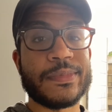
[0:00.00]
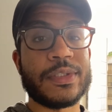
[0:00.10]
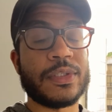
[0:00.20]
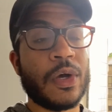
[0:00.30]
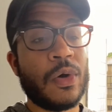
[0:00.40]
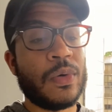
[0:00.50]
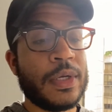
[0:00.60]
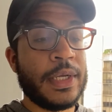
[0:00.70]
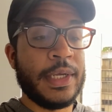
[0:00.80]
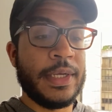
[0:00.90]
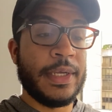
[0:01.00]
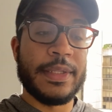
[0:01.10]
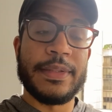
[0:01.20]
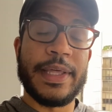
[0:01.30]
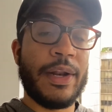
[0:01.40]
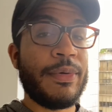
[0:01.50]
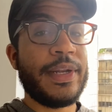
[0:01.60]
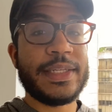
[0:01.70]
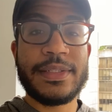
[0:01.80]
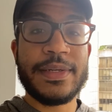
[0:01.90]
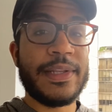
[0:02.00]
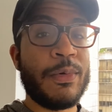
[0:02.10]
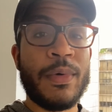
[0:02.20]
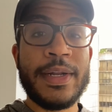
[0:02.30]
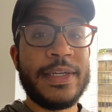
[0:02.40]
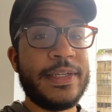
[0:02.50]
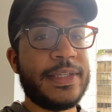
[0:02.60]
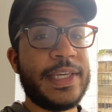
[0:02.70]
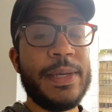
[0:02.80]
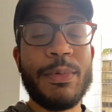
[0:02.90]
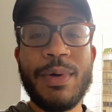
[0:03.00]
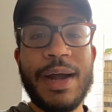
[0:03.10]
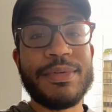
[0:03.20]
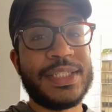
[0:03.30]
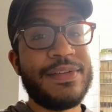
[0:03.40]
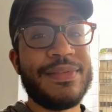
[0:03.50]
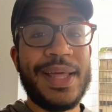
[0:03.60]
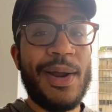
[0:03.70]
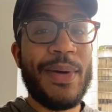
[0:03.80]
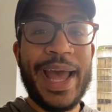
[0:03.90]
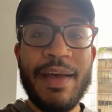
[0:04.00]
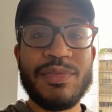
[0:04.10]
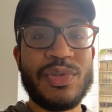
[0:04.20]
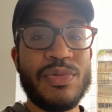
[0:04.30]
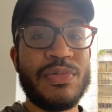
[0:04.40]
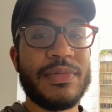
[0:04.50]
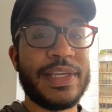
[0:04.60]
So they don't necessarily want to keep a wide receiver. They don't have to.